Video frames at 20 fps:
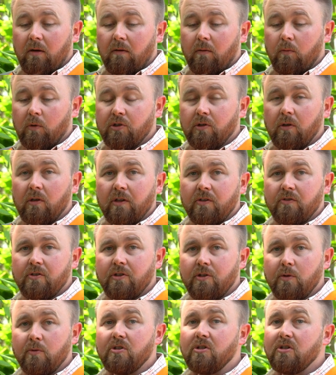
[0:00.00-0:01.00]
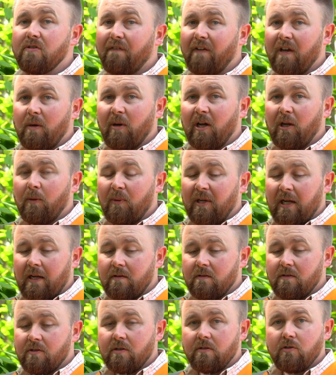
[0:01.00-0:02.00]
was only introduced as female
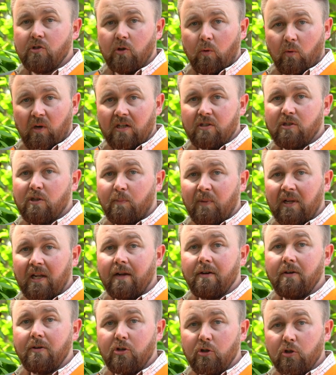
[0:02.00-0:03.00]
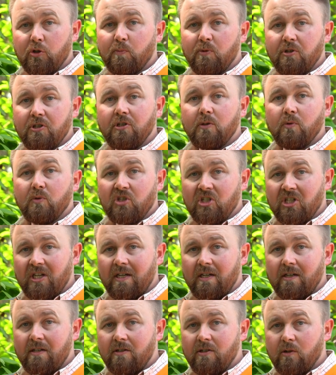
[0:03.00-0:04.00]
plants, so whilst the plant does produce
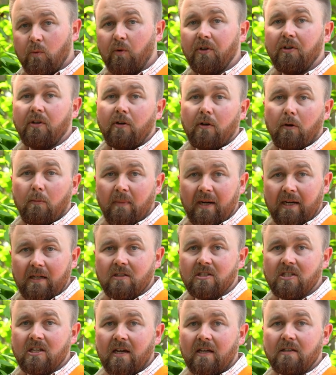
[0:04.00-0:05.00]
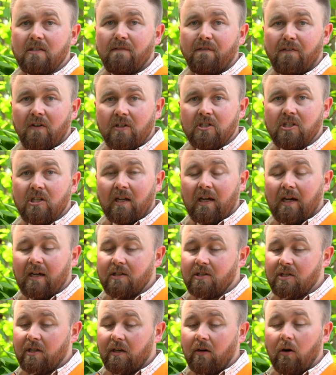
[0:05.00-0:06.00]
seeds with no males there to
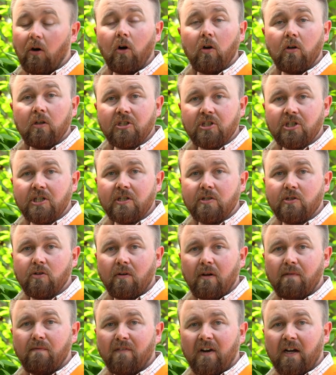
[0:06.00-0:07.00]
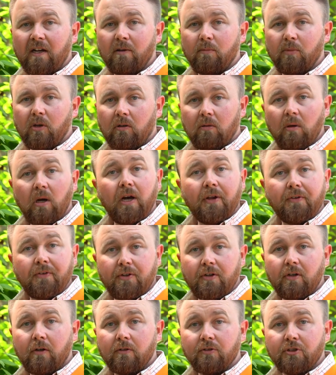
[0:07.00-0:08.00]
fertilise it, all the seeds are inviable and
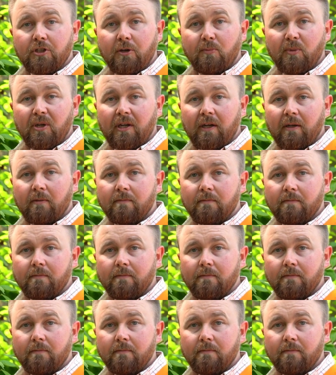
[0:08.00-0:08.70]
don't germinate.